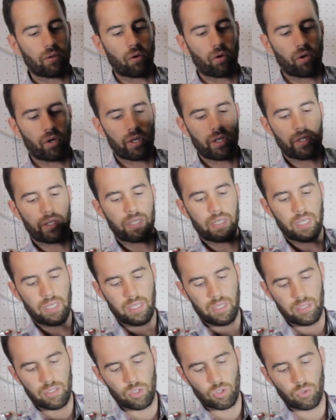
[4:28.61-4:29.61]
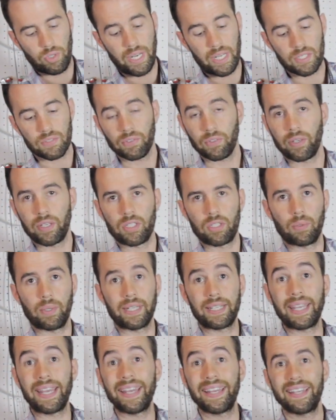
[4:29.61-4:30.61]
or you can transfer into a